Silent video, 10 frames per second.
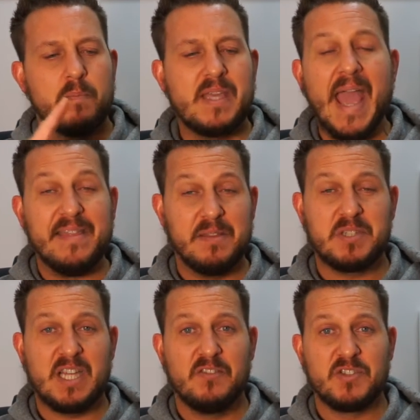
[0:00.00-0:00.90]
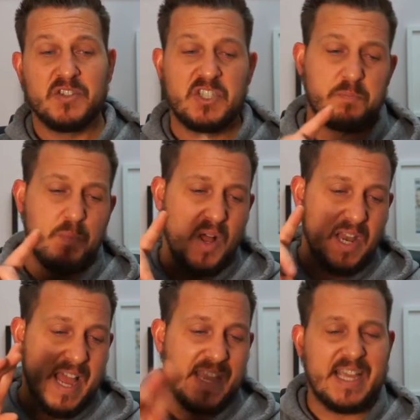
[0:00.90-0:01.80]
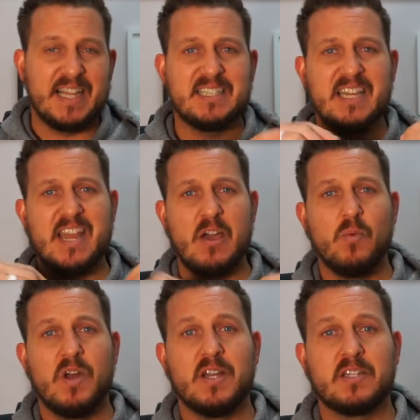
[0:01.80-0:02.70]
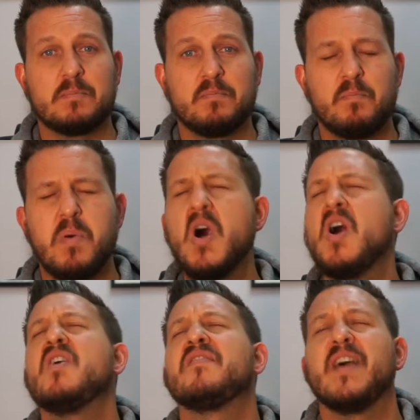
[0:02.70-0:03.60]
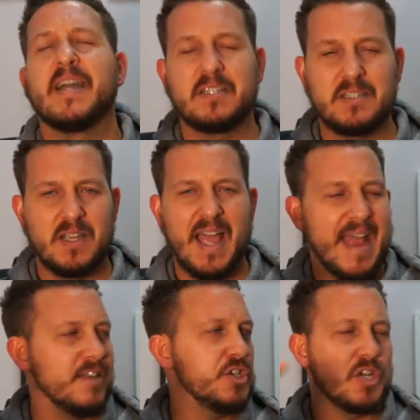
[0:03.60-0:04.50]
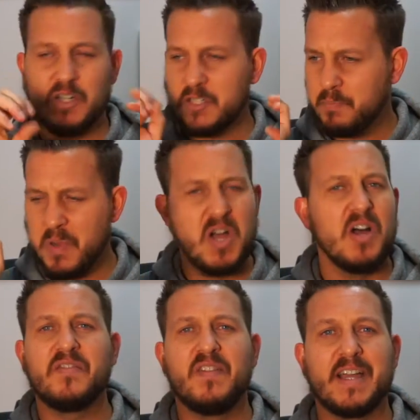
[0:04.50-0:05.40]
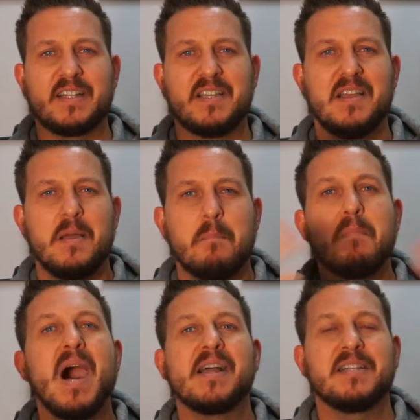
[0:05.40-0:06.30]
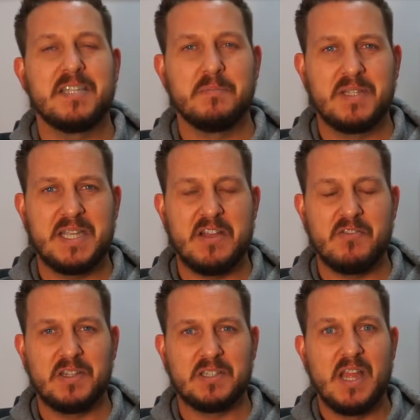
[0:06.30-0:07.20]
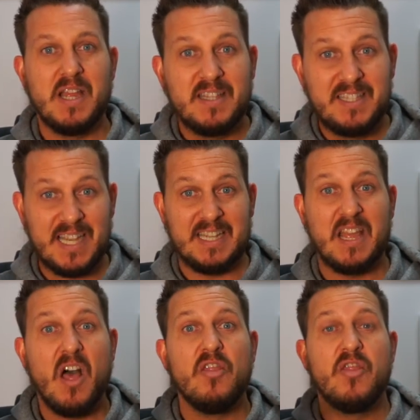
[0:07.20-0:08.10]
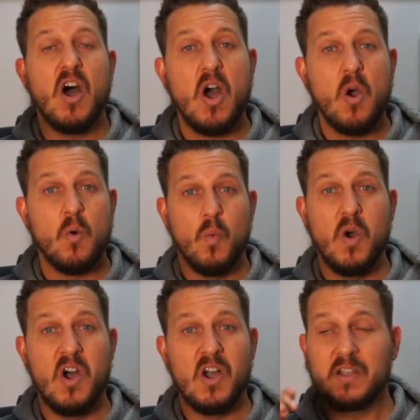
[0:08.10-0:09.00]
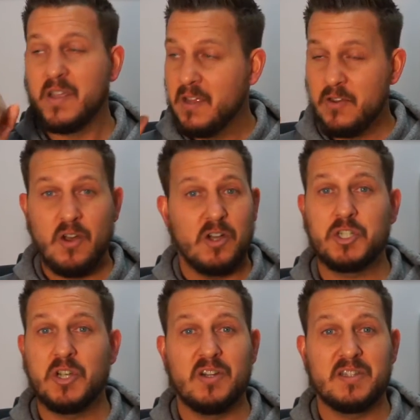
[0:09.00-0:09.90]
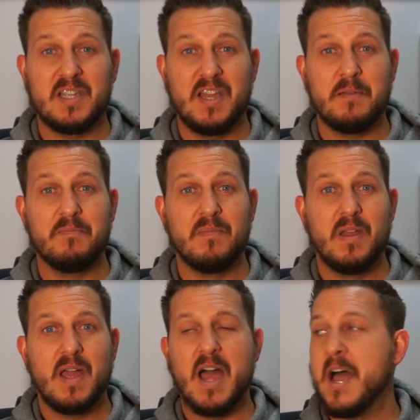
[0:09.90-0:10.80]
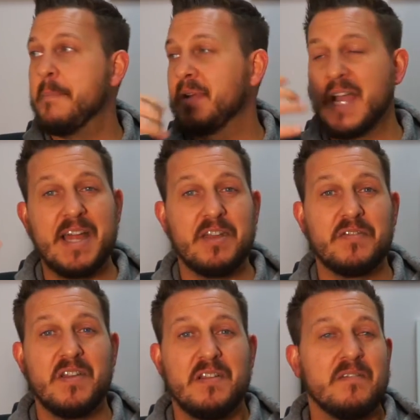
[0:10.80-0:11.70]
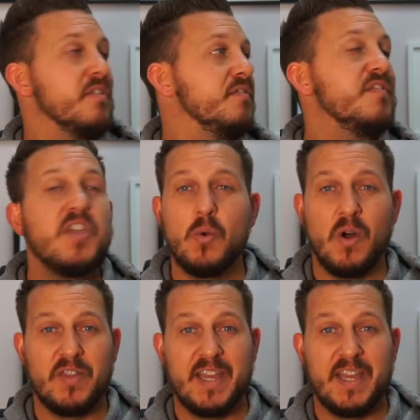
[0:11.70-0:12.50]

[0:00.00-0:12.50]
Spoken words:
getting themselves on Spotlight, casting networks, perfect headshots, perfect marketing materials, did the work. Not a short-term kind of view on